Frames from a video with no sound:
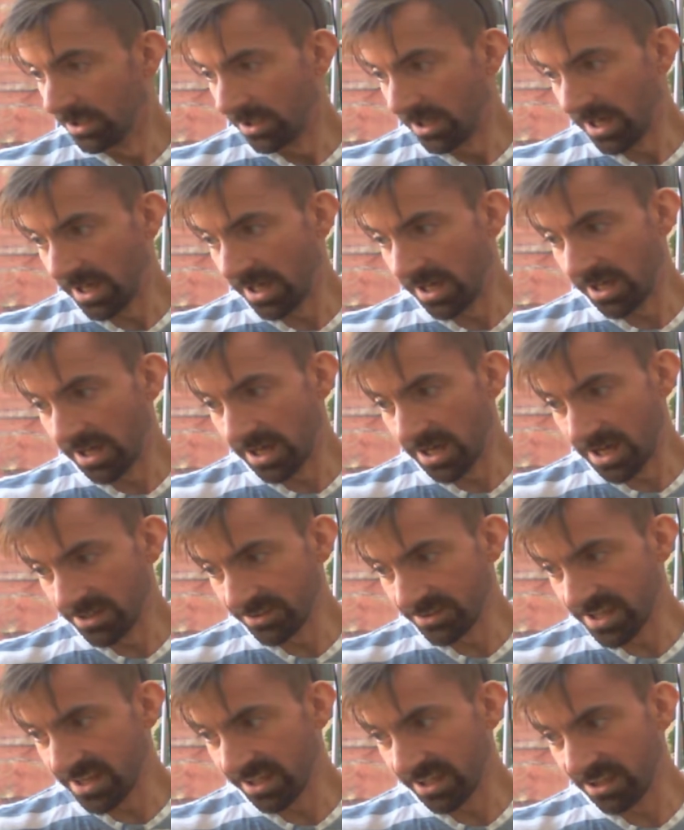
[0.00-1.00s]

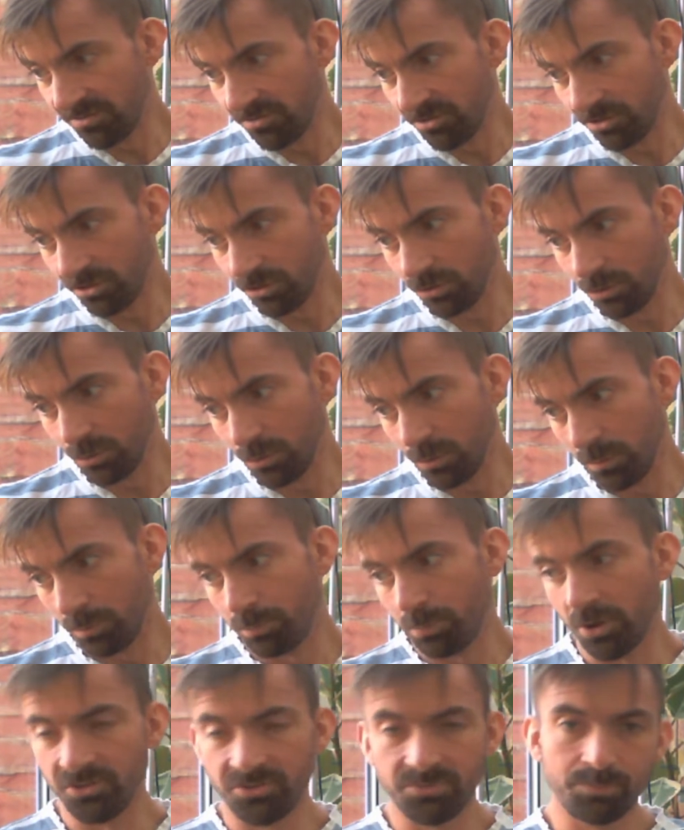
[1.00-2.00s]
And then it gives you
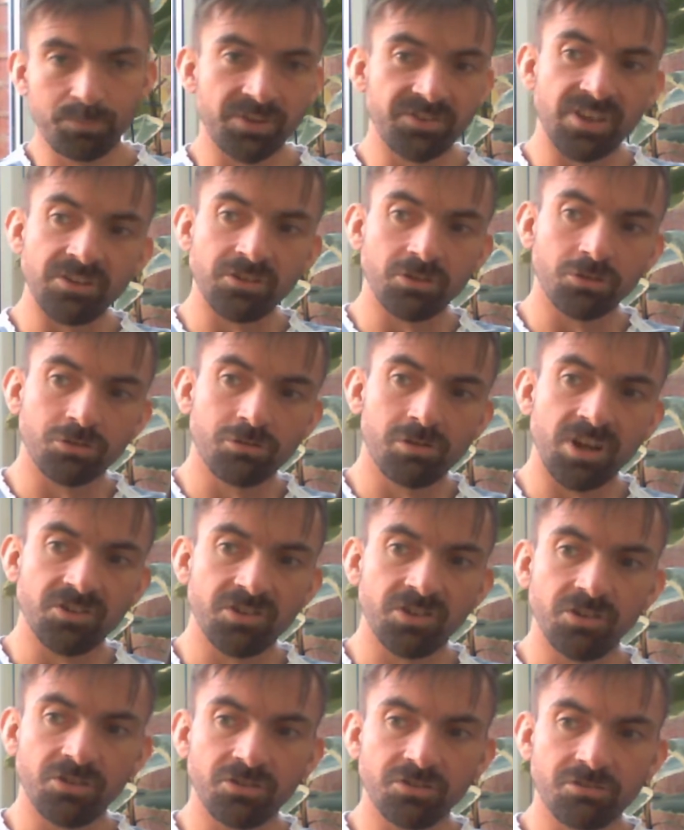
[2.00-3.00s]
potential
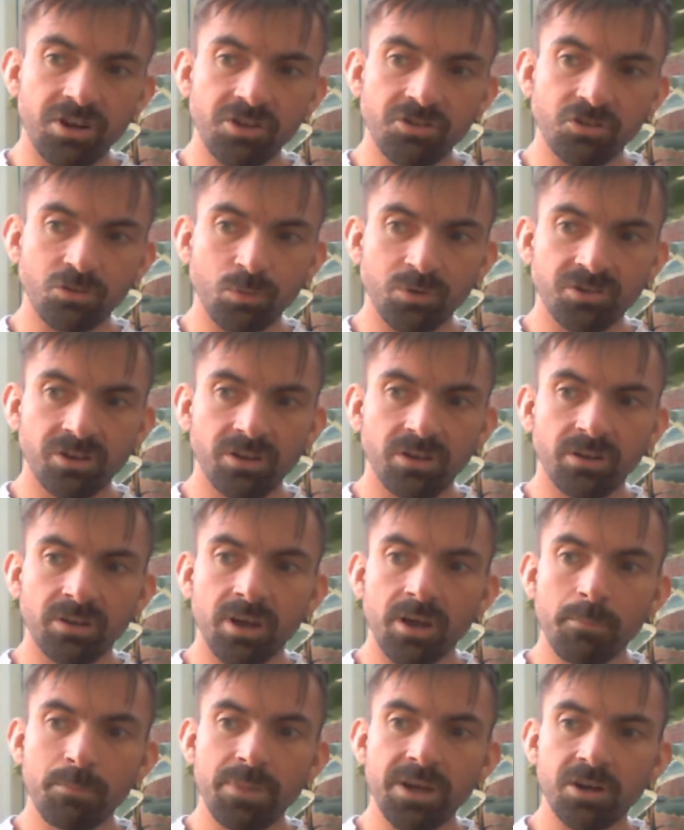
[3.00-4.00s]
treasures which you can
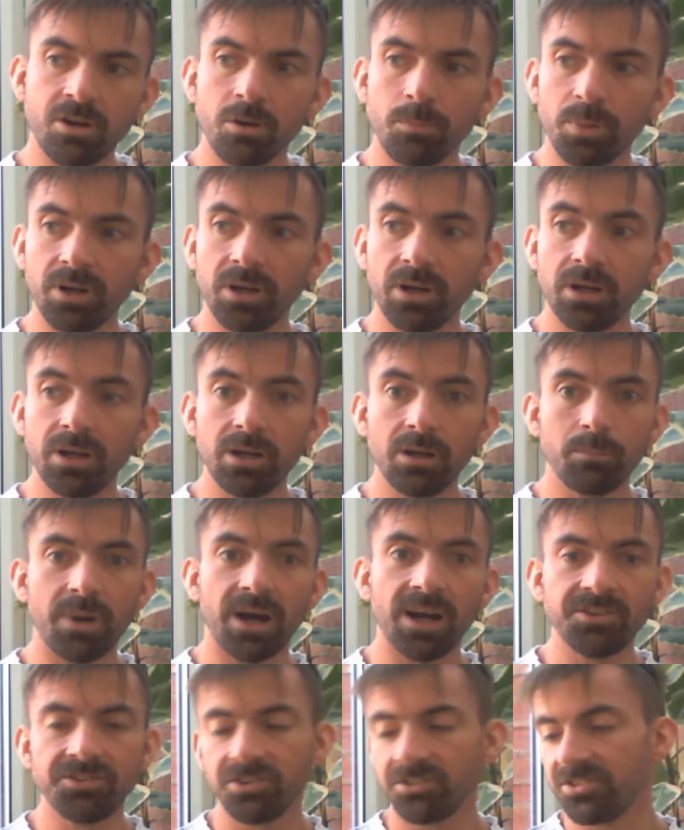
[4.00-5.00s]
pick up
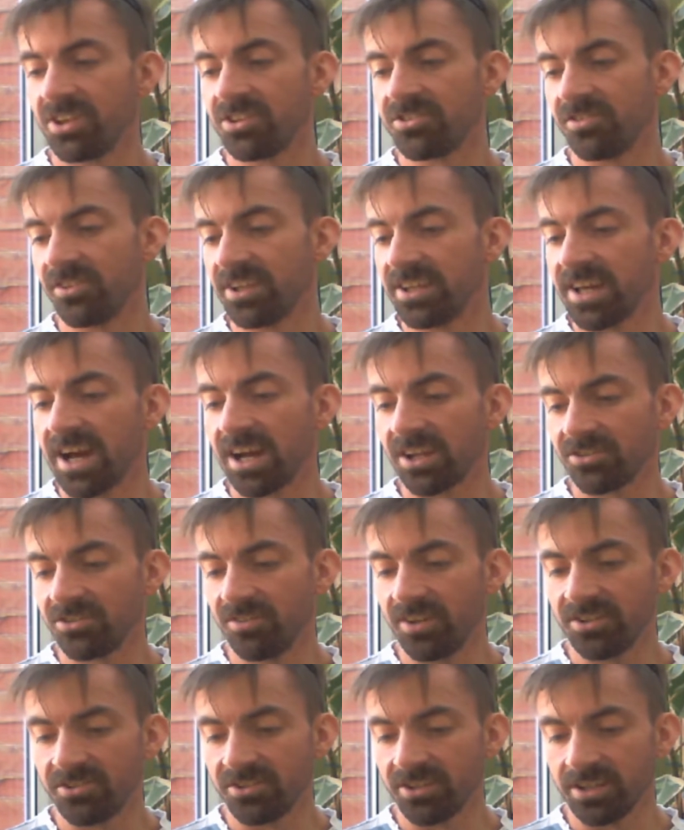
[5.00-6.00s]
by successfully
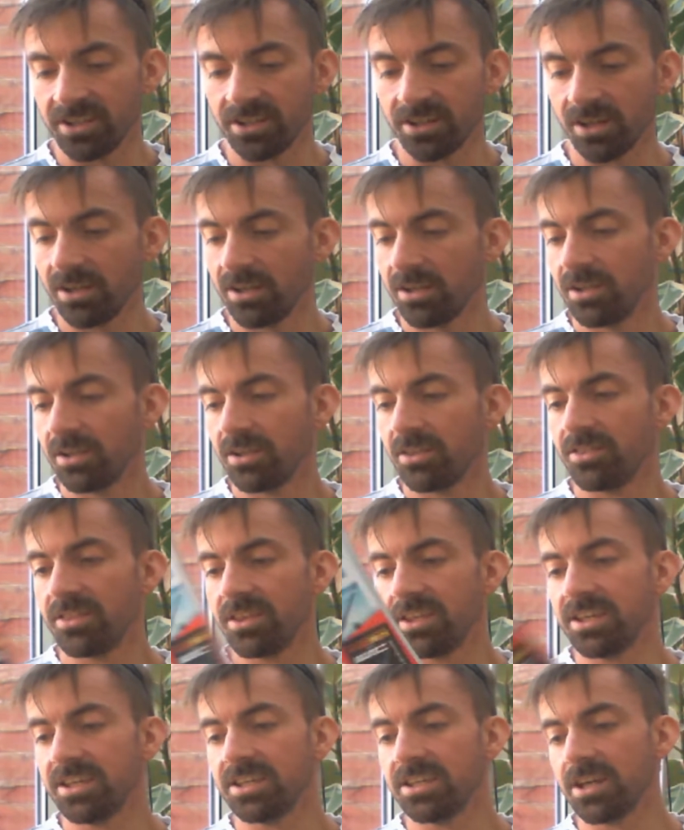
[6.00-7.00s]
activating
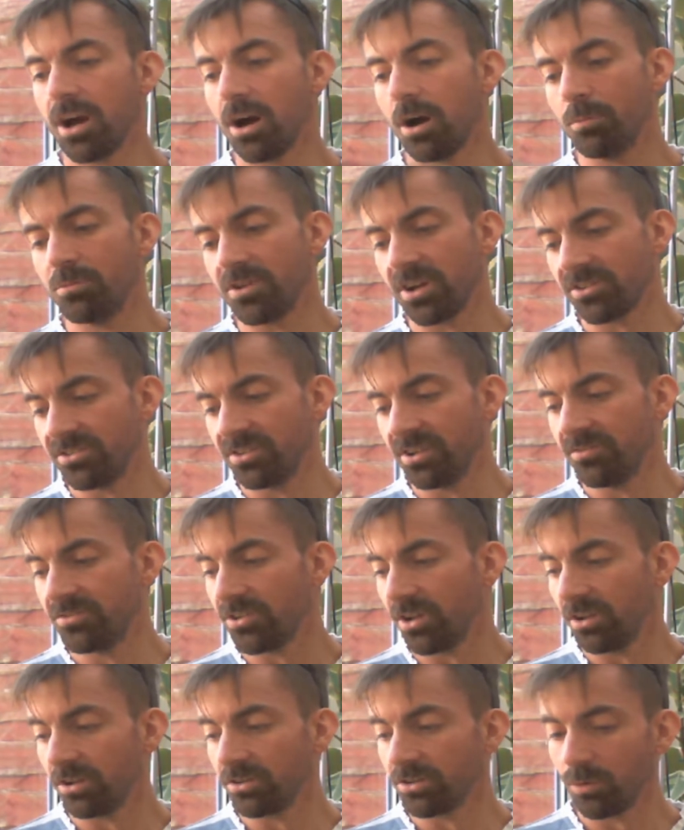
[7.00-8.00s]
the objectives
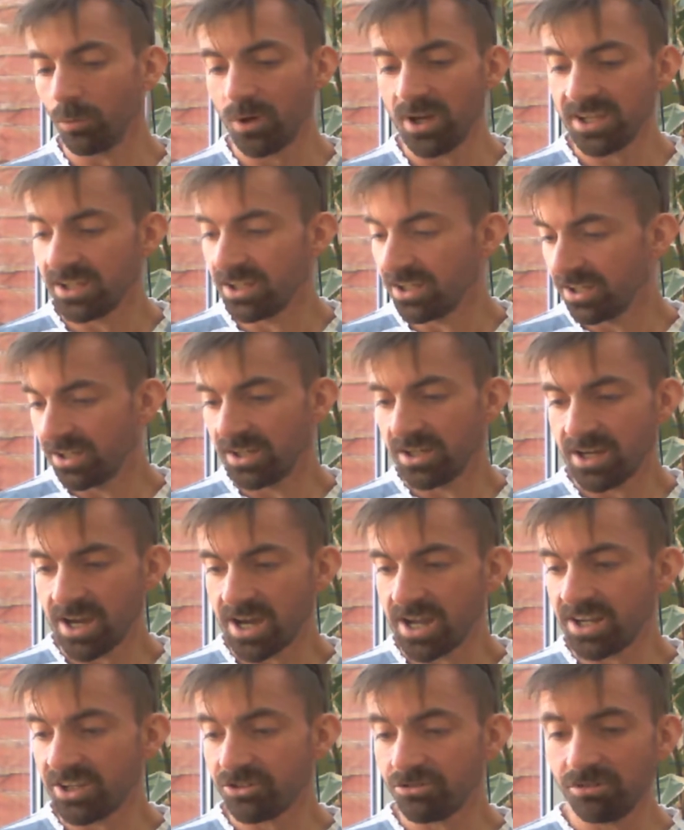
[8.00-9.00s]
along the way.
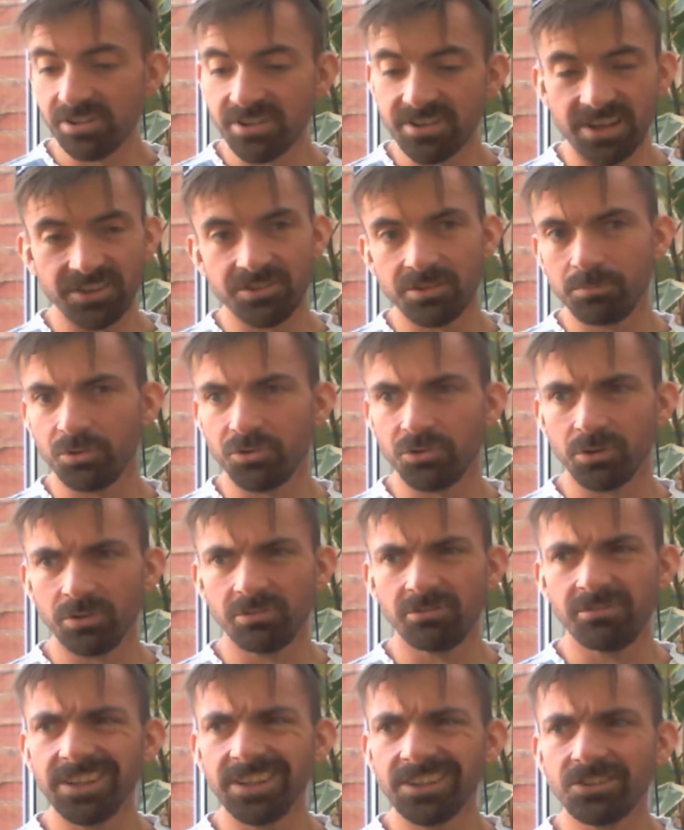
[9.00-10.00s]
And it's really that simple, so it
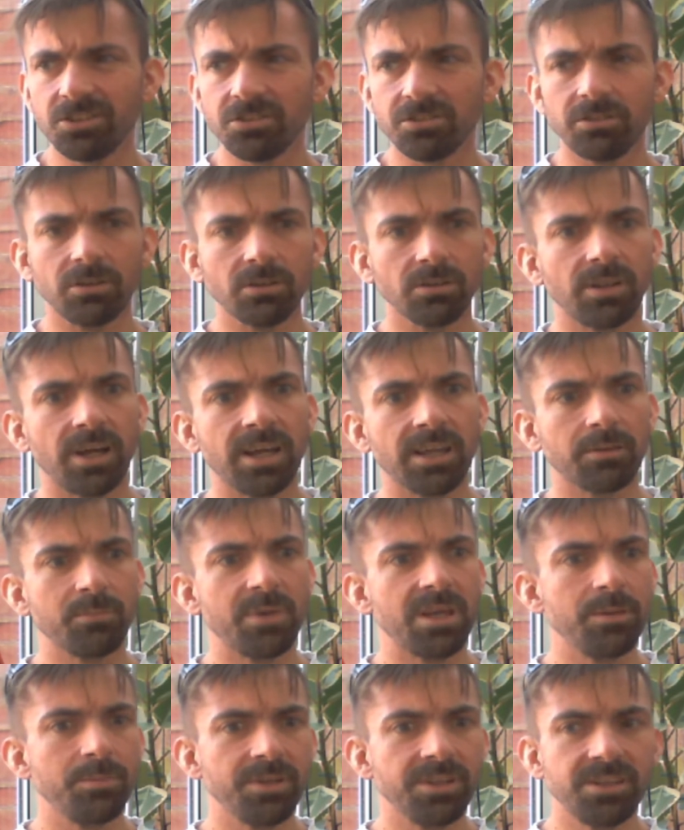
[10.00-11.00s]
does look like
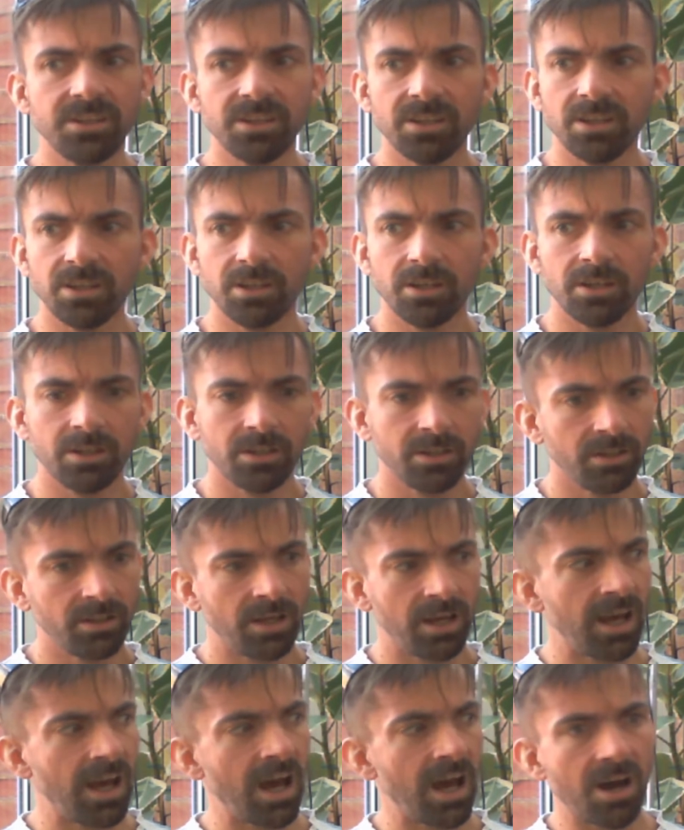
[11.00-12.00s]
maybe
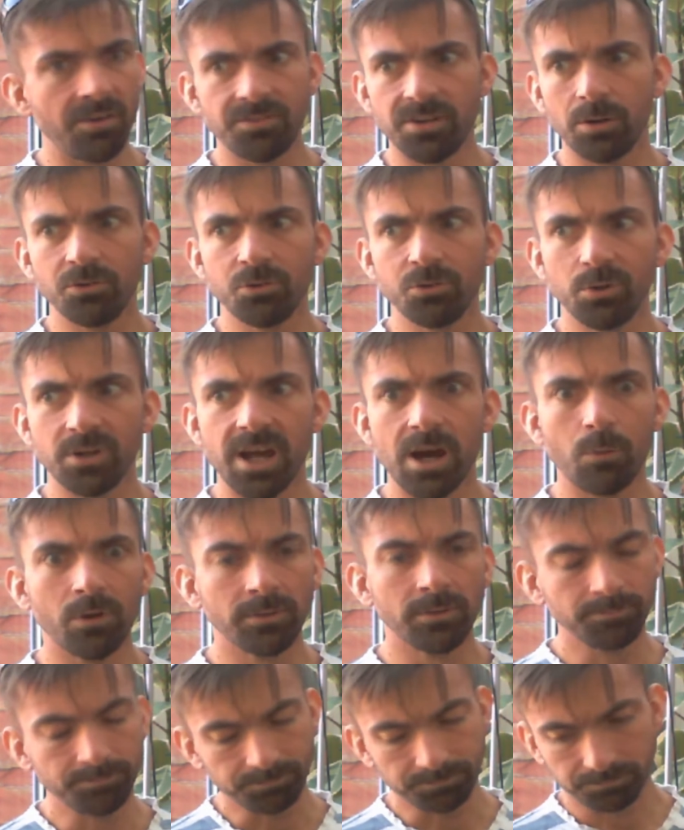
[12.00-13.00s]
a half an hour to an
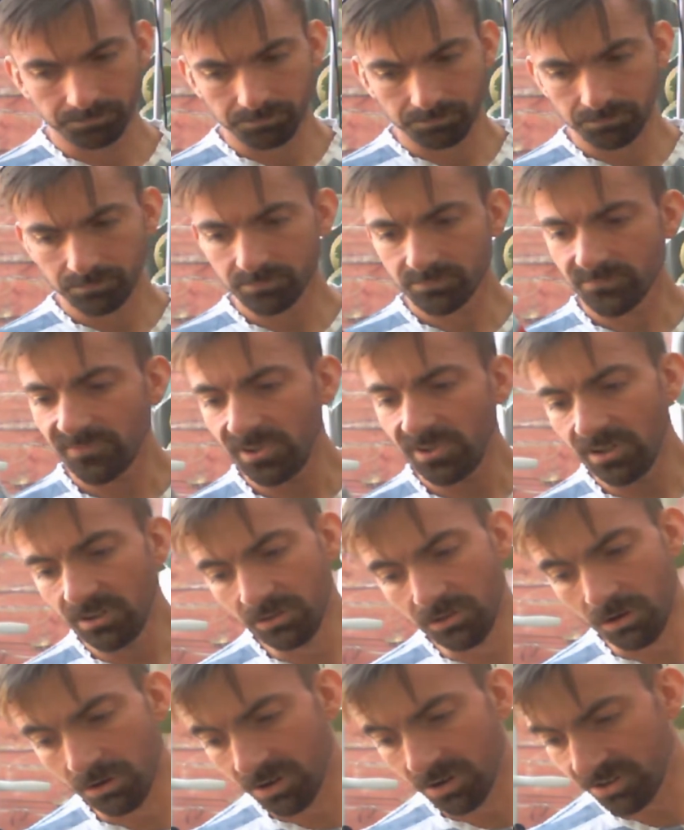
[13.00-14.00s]
hour
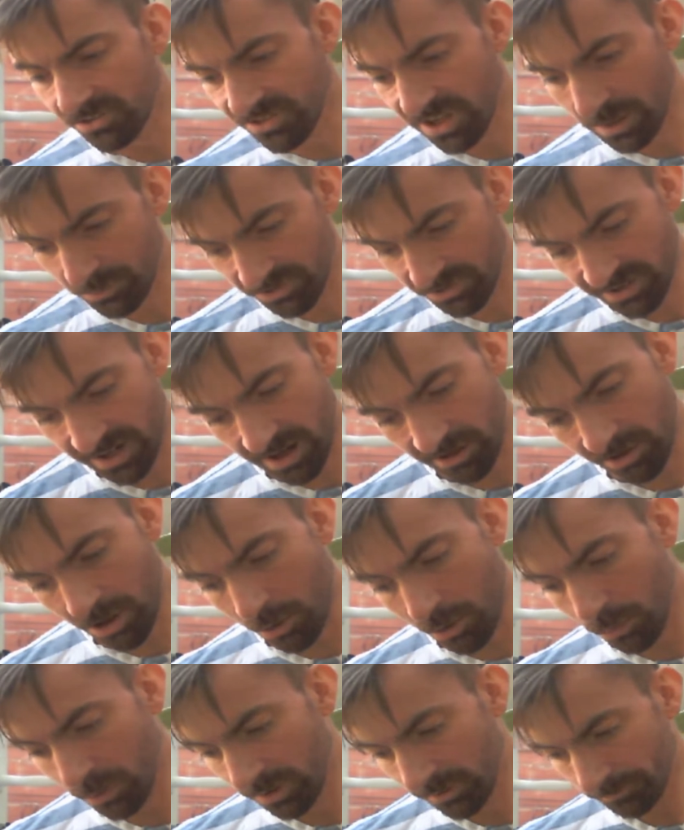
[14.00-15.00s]
long type
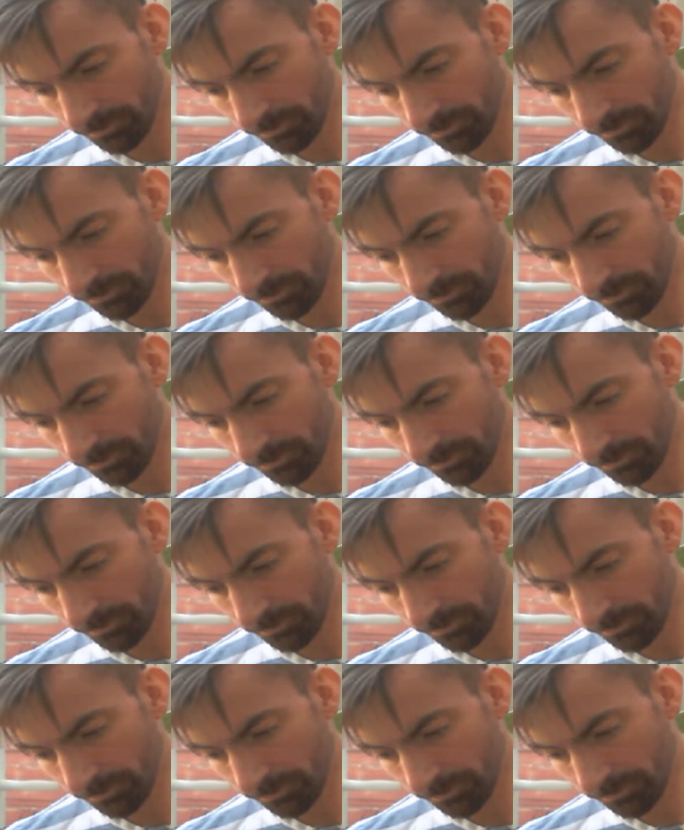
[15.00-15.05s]
scenario.